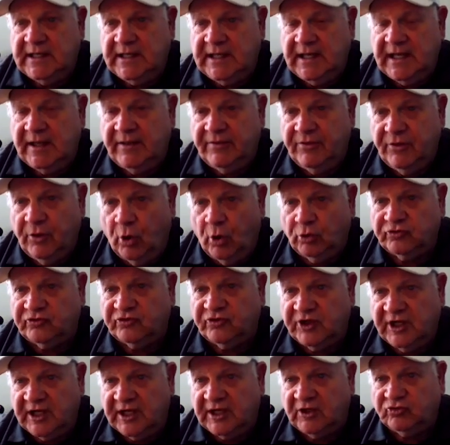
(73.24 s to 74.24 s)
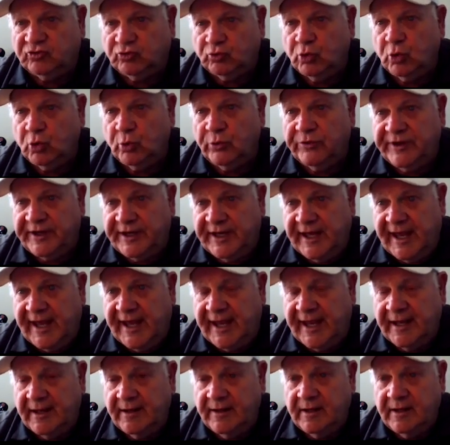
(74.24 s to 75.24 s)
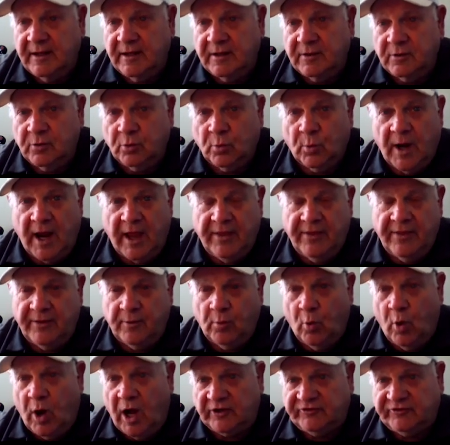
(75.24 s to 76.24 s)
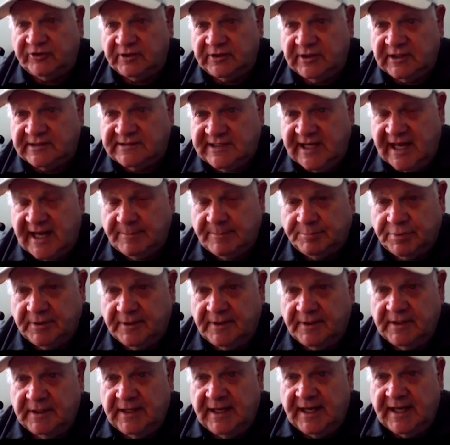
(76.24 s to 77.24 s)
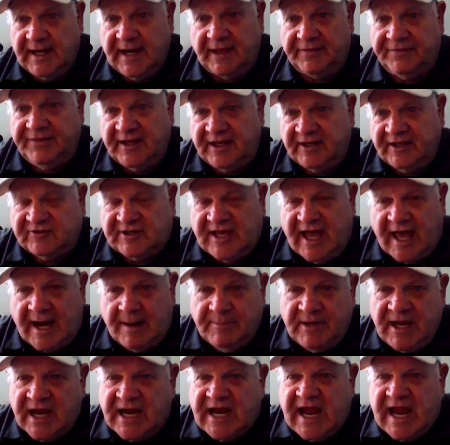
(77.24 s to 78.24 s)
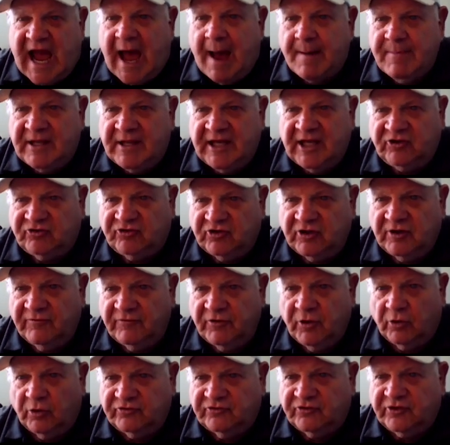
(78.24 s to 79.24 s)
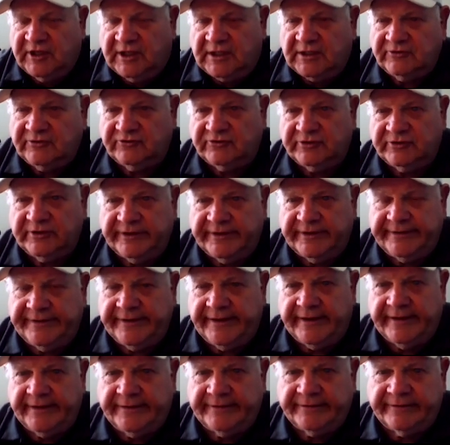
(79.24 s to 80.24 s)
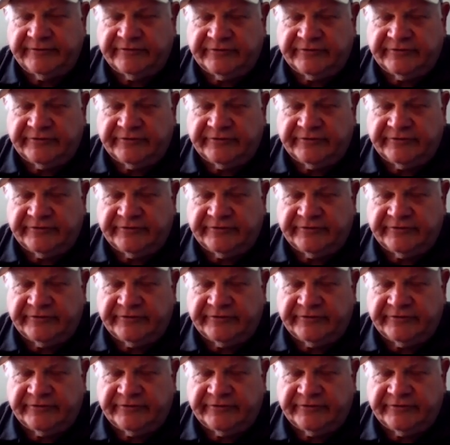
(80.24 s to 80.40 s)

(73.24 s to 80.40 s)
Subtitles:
and those things rue the day rather than watching the tape. And I think it's got to be a combination of those things, and